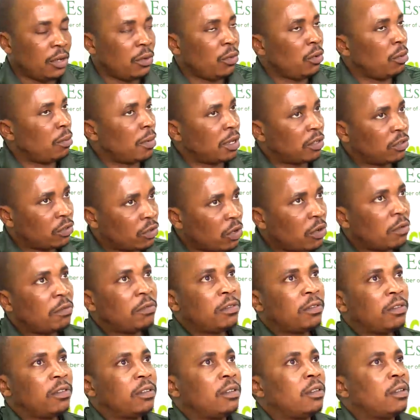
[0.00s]
We must
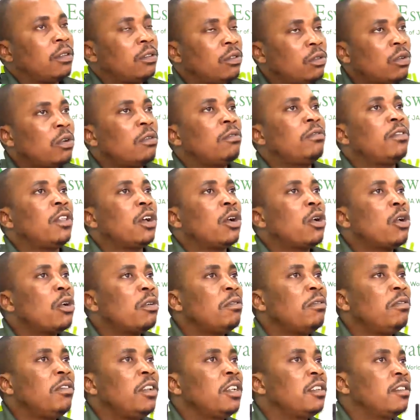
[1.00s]
solve the
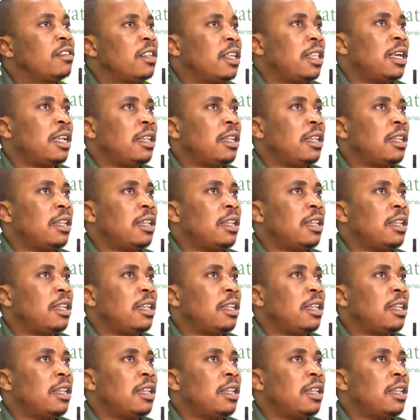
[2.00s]
conflicts that